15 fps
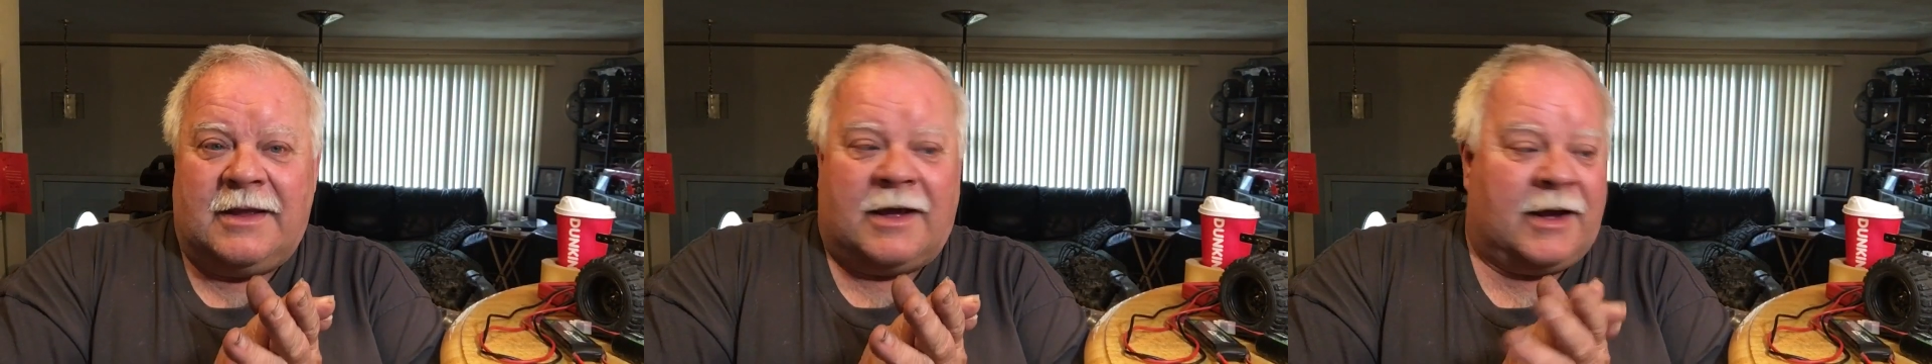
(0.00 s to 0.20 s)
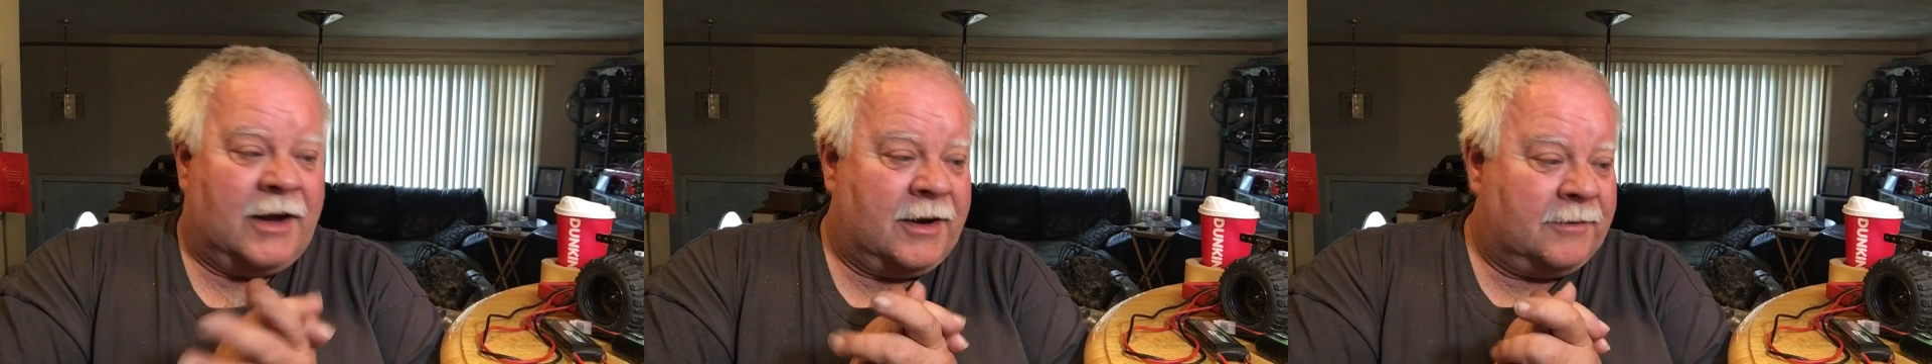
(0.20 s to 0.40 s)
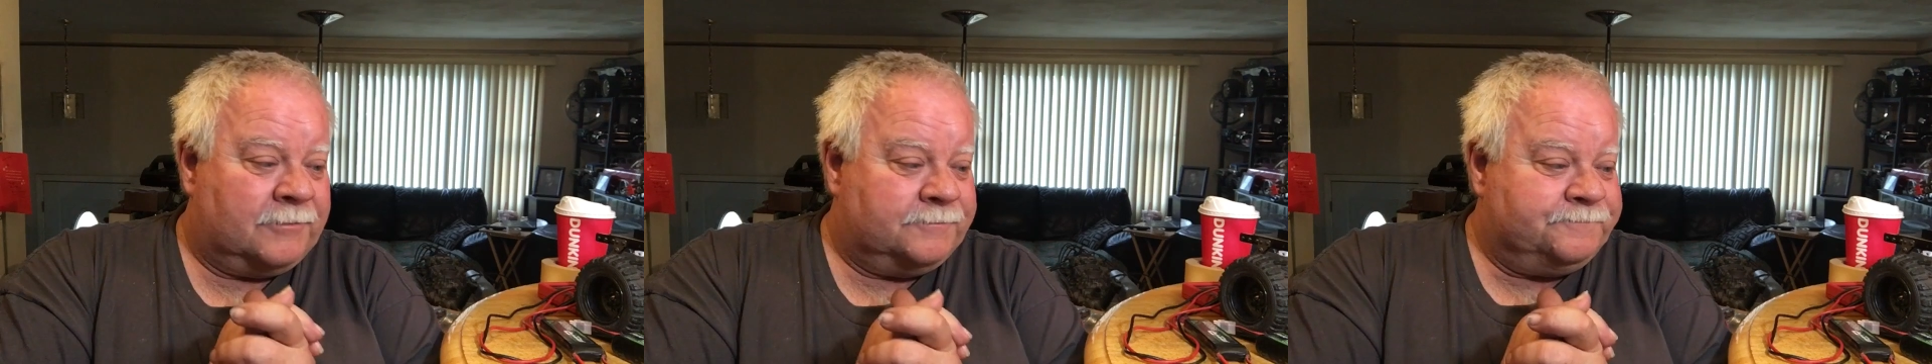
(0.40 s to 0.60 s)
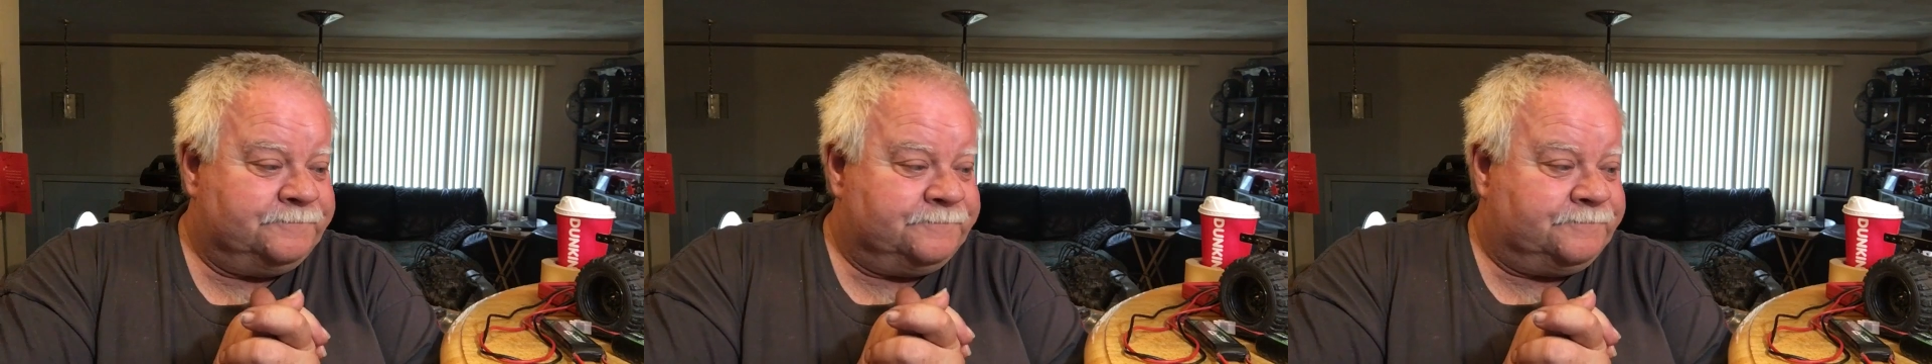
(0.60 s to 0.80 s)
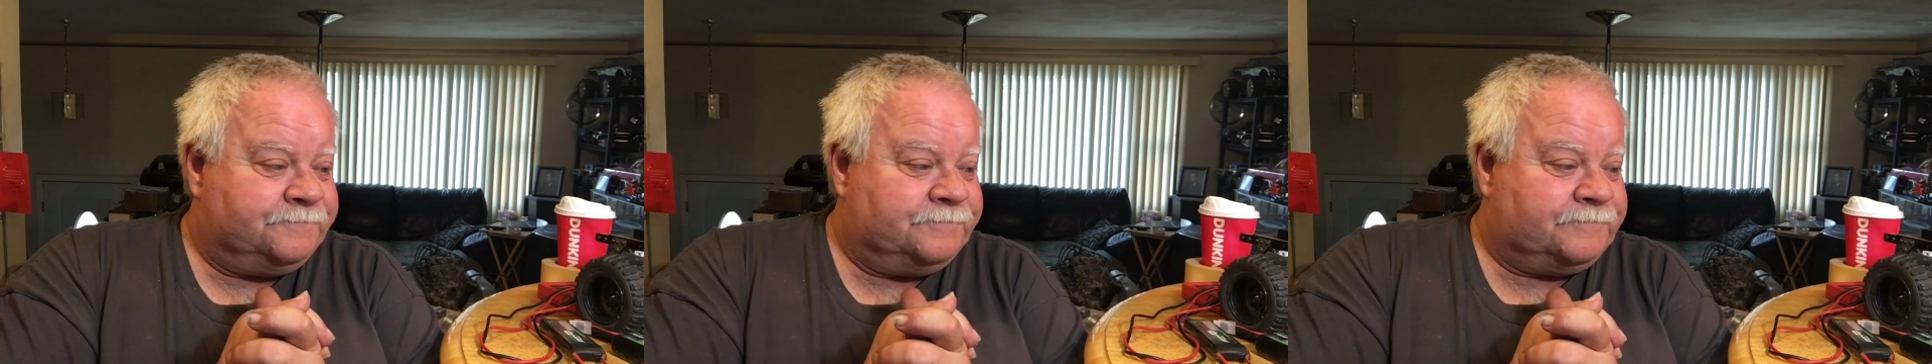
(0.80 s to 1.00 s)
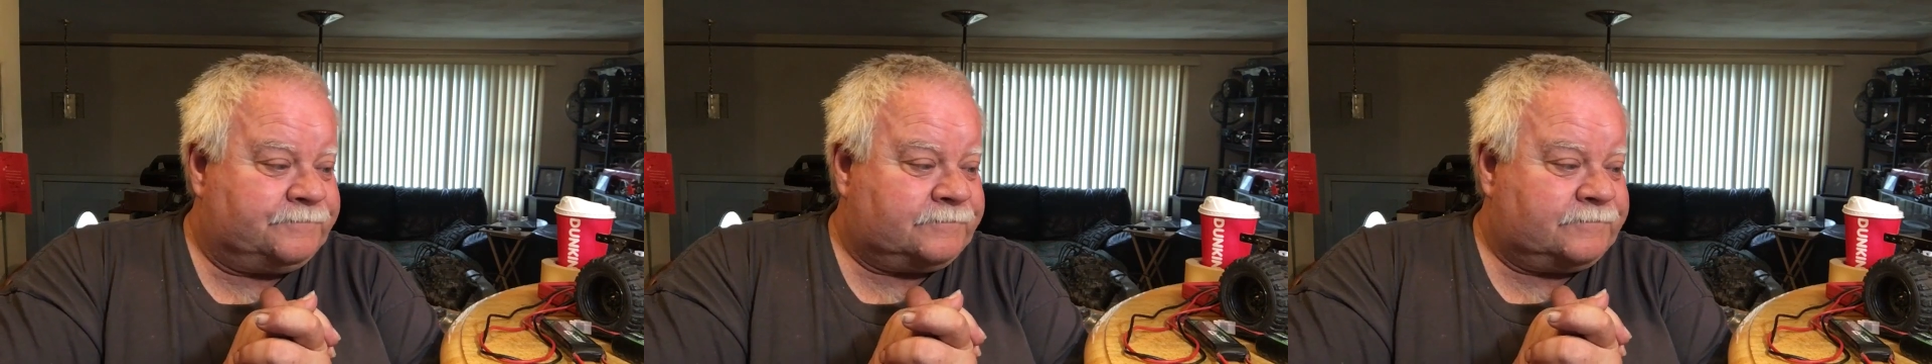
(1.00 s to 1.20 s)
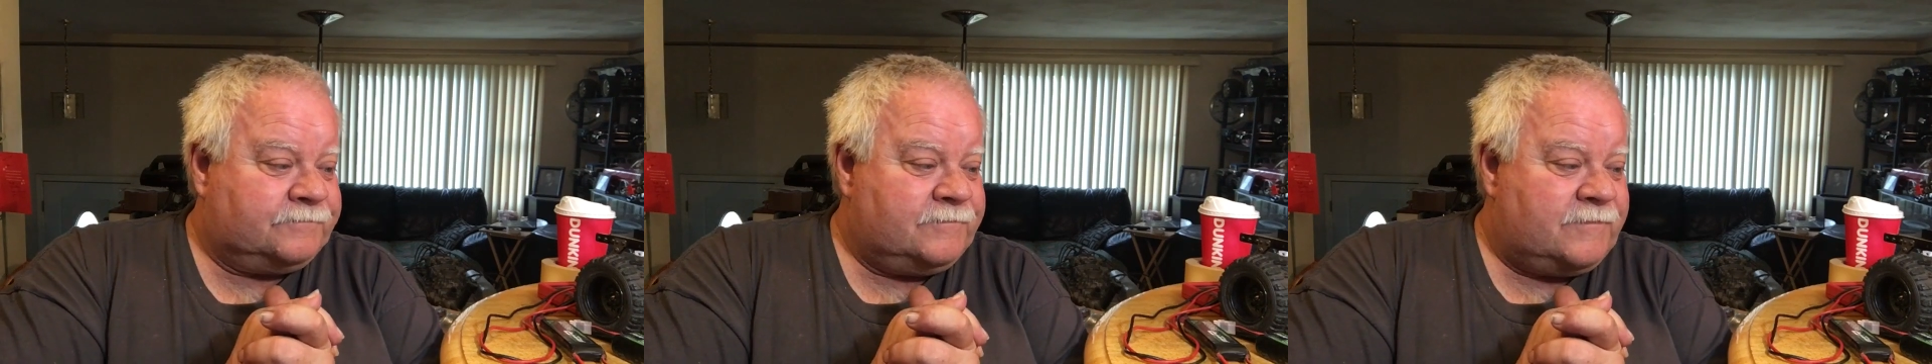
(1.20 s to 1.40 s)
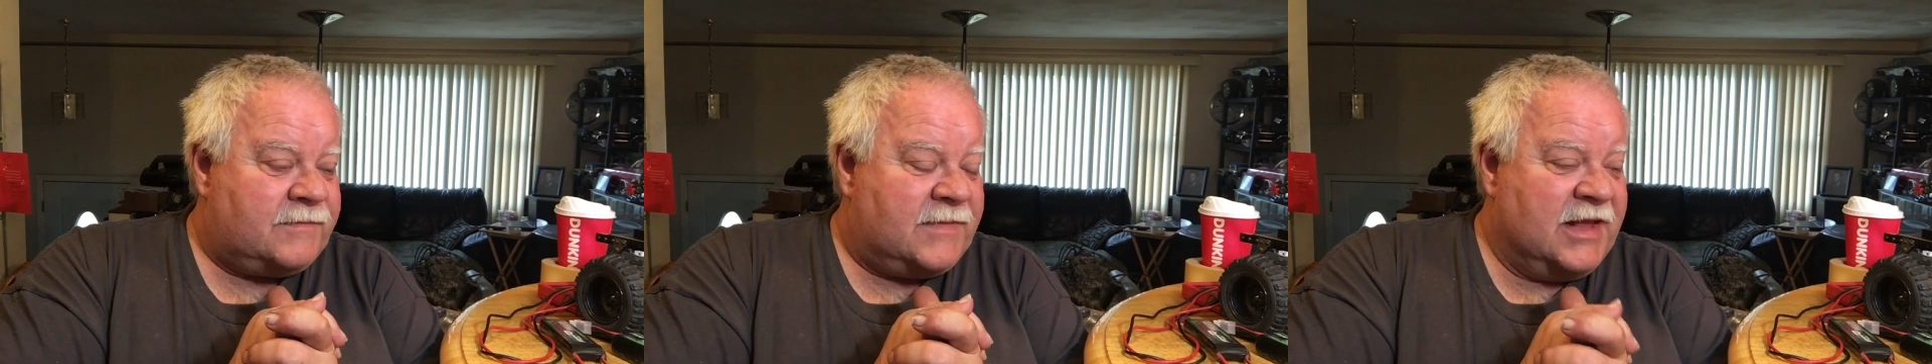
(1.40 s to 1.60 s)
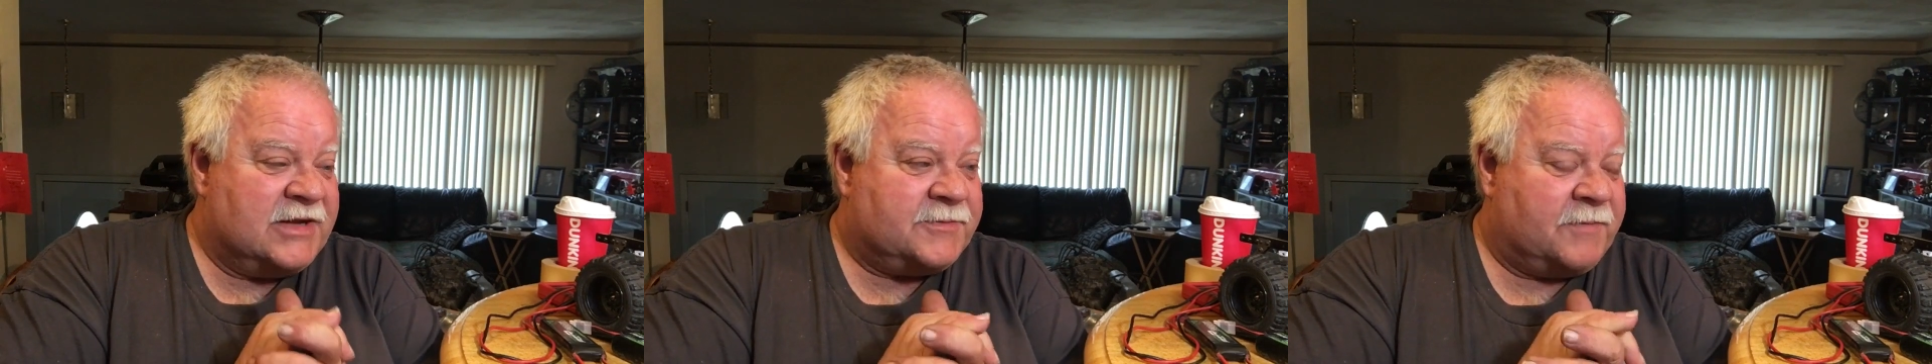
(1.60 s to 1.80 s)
it's